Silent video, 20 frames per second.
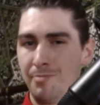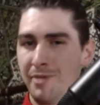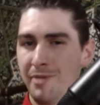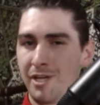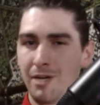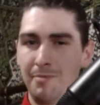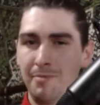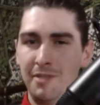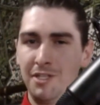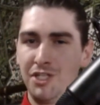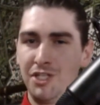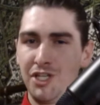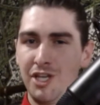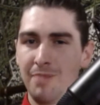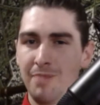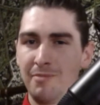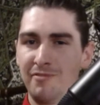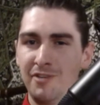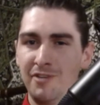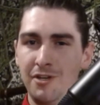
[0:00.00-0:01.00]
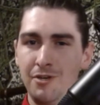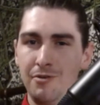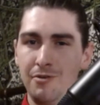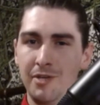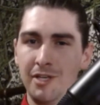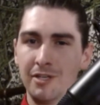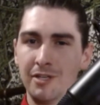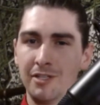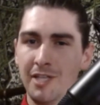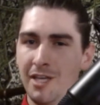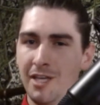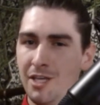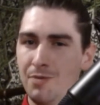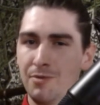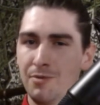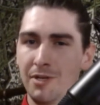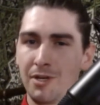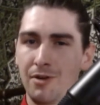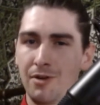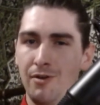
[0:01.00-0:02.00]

on becoming the GM of a new guild that you want to